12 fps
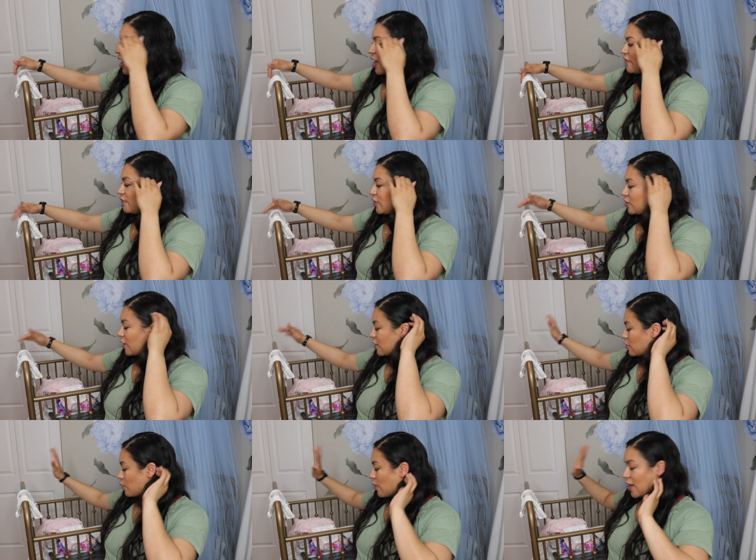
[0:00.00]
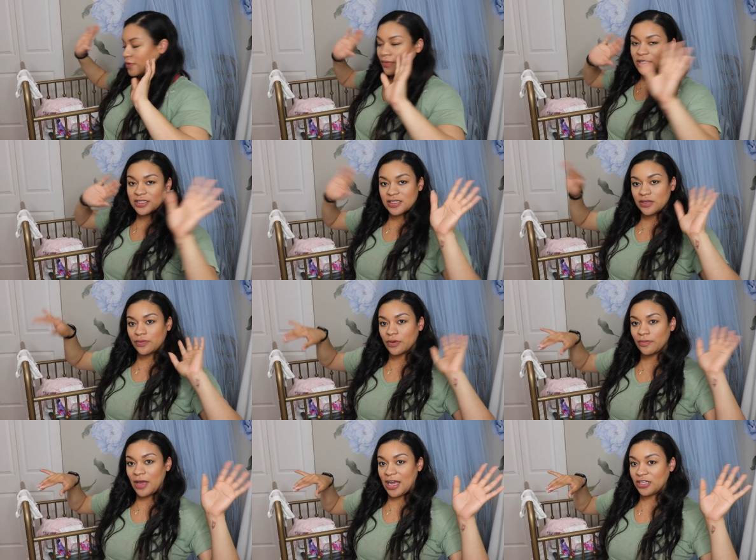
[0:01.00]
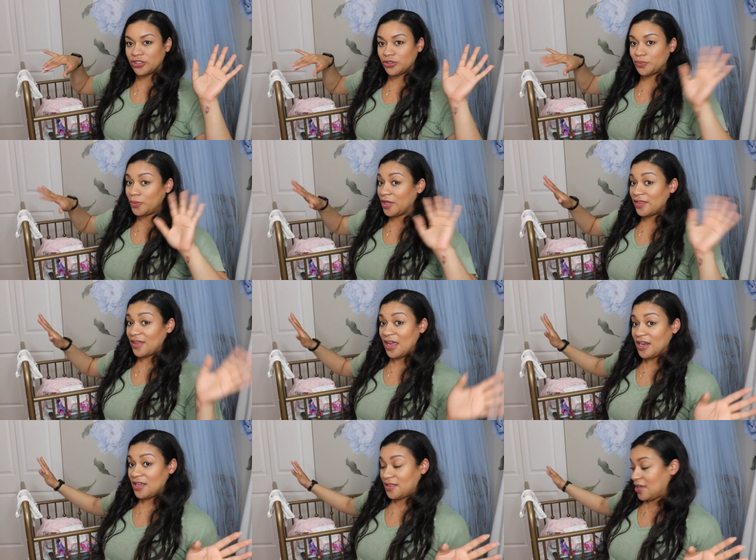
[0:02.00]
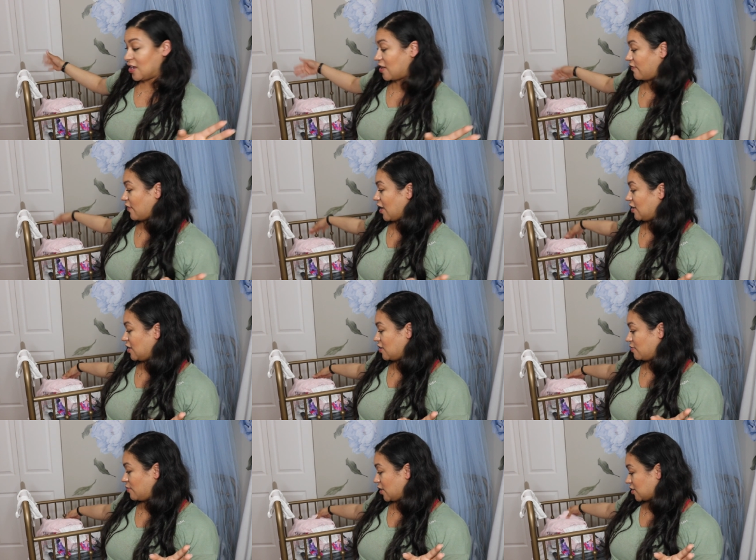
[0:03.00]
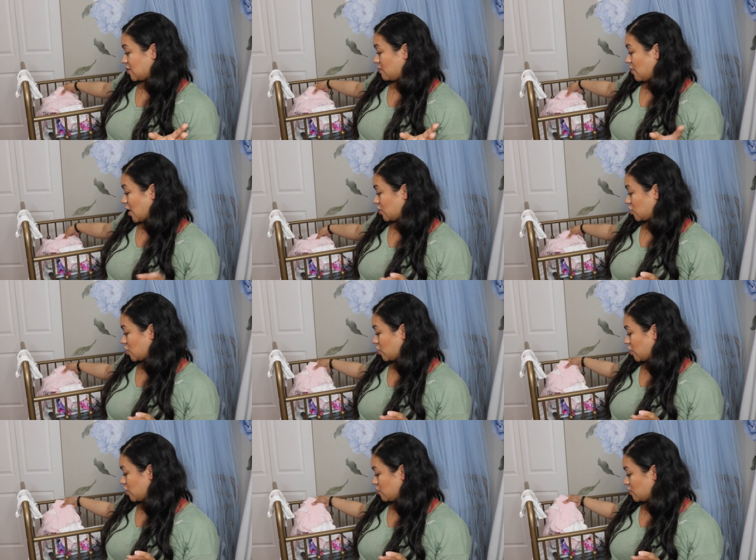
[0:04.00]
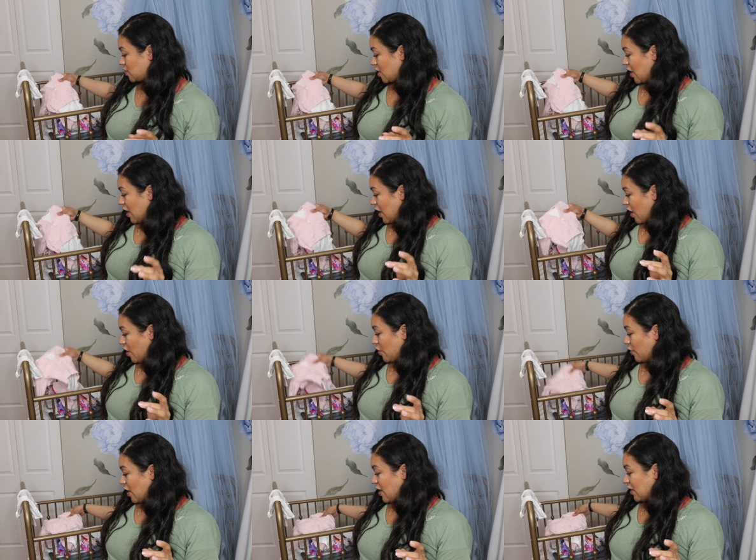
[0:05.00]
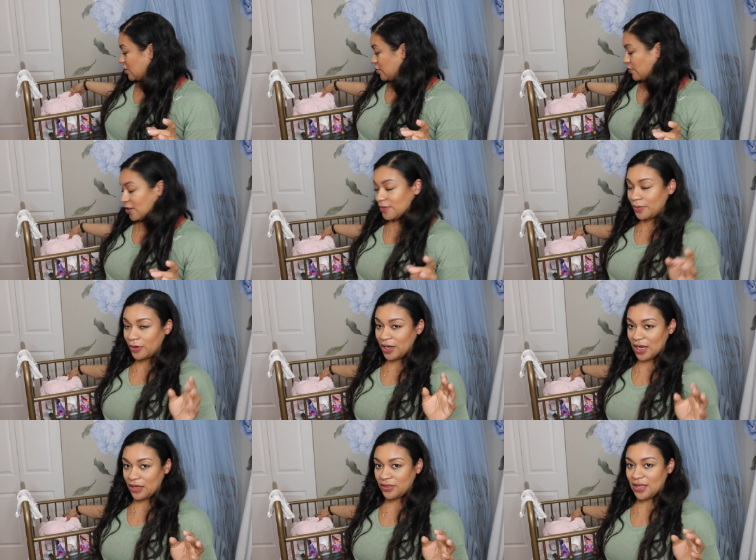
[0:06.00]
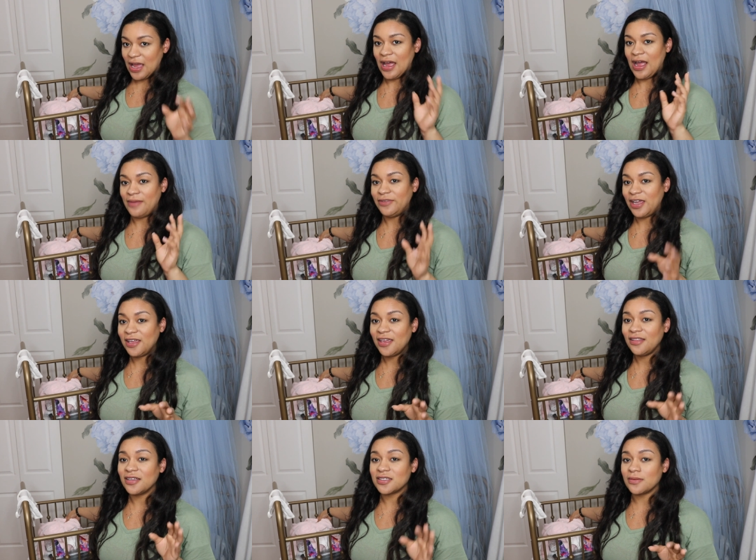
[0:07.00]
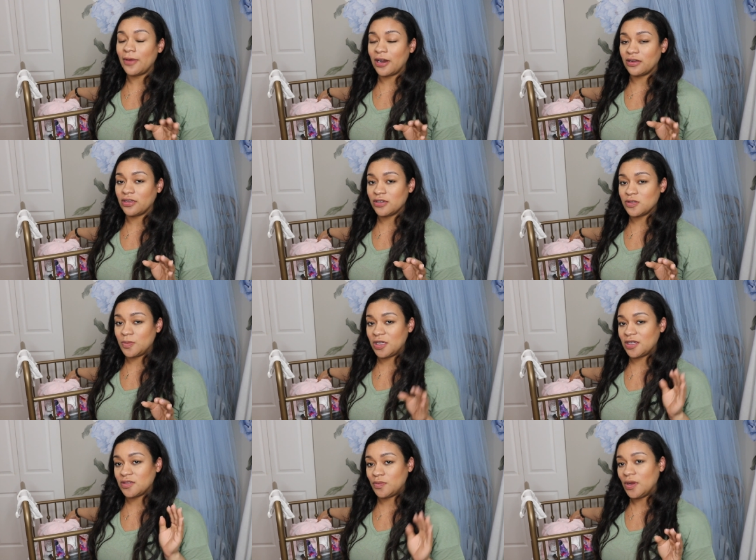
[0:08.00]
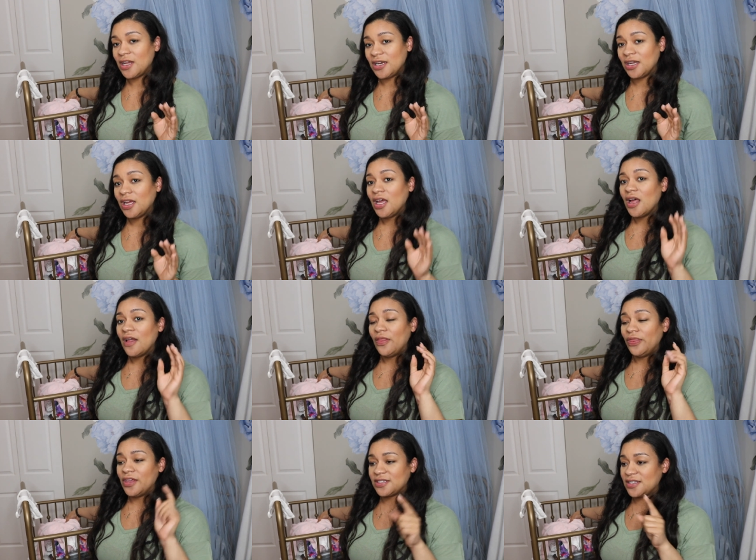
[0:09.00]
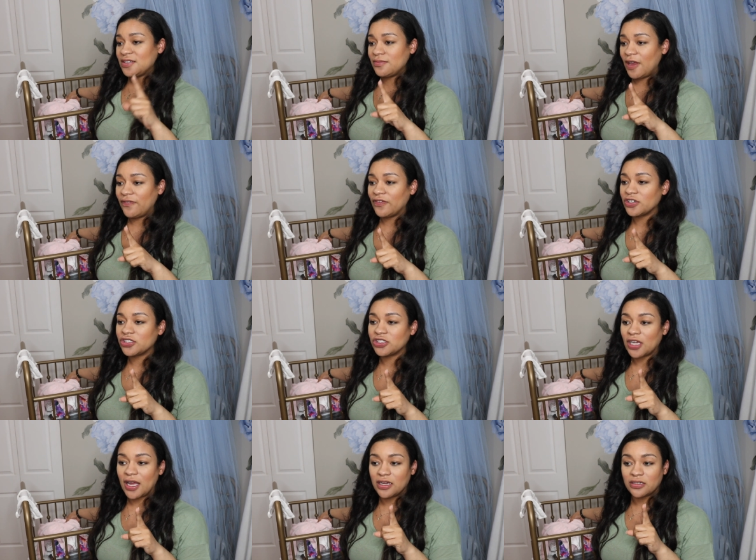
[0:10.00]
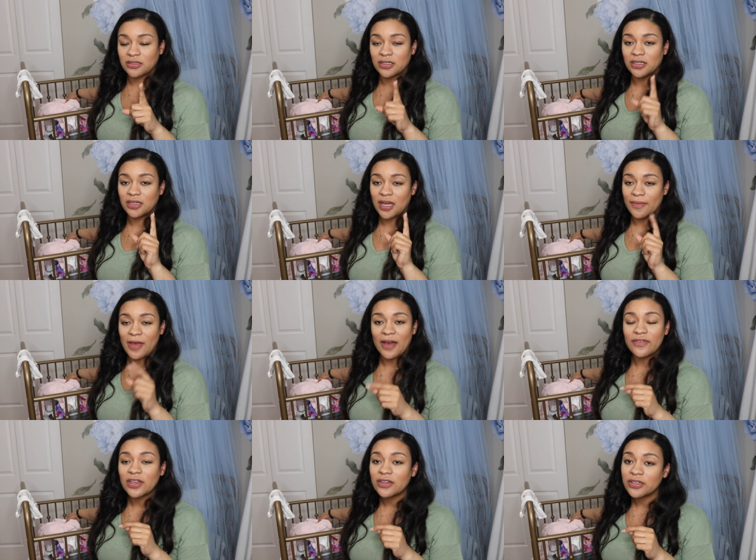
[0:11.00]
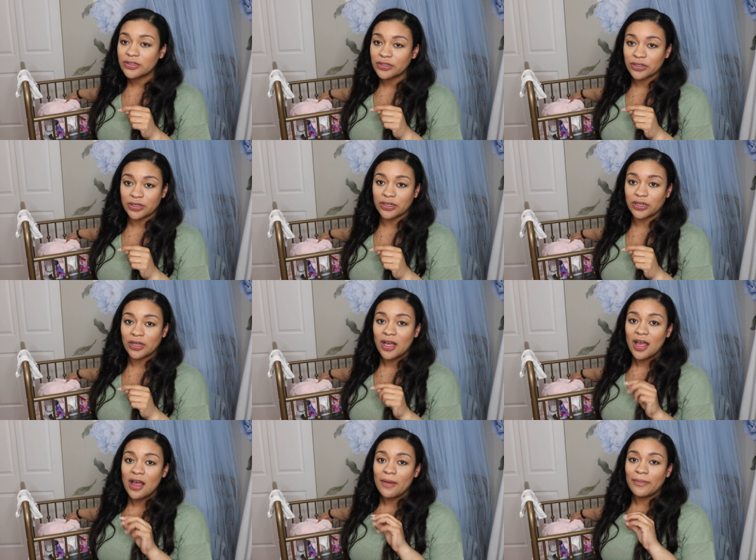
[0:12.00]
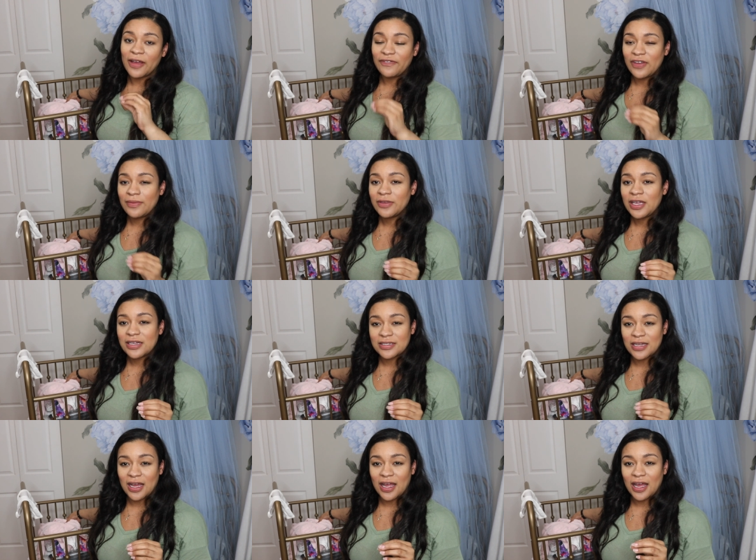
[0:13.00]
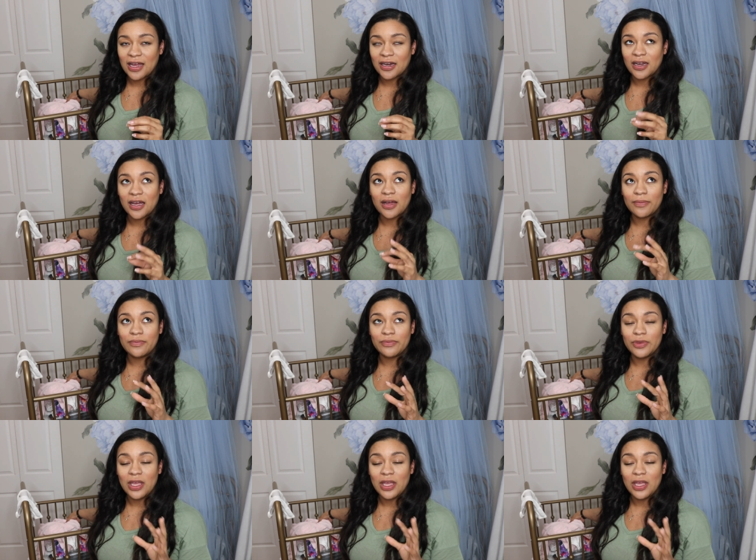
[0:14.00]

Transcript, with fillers: I feel like the white onesie will match with anything if I need to mix and match clothes. Oh, and I do want to point out that I'm taking this amount of clothes because one, this is my first child. I'm having a little girl. My family has not had a